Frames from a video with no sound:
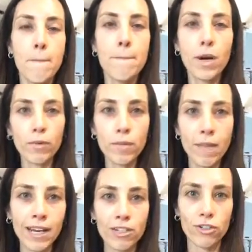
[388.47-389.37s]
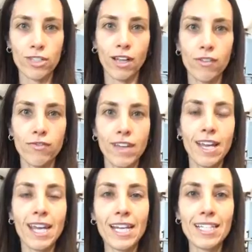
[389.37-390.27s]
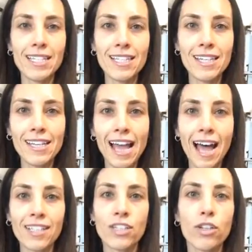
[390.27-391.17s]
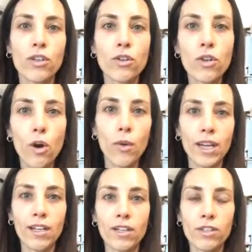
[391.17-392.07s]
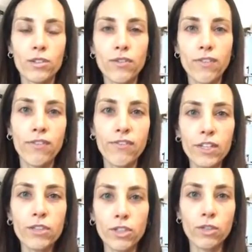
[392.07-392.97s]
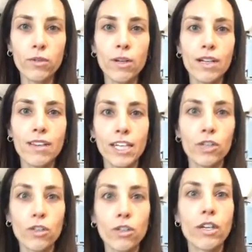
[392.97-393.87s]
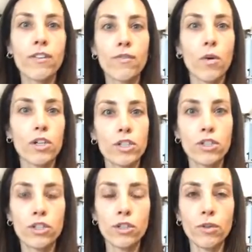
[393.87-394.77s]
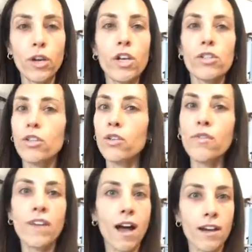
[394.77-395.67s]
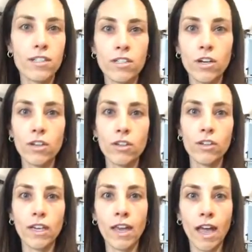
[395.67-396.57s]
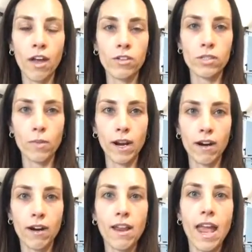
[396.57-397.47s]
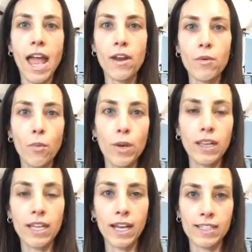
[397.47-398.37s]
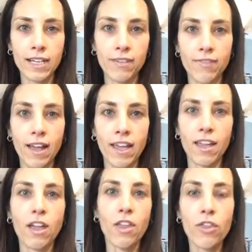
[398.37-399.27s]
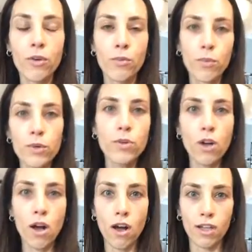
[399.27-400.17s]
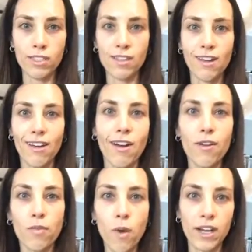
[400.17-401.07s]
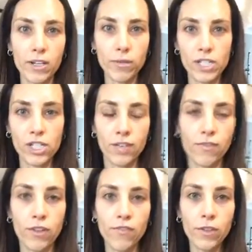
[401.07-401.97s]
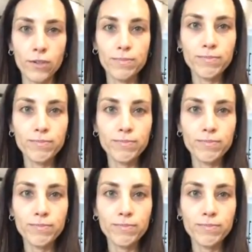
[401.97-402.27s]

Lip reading: But remind yourself, it is not going to fulfill you like you're looking for it to do. So you've got to start looking elsewhere and really identifying the root cause of why you're reaching for the food.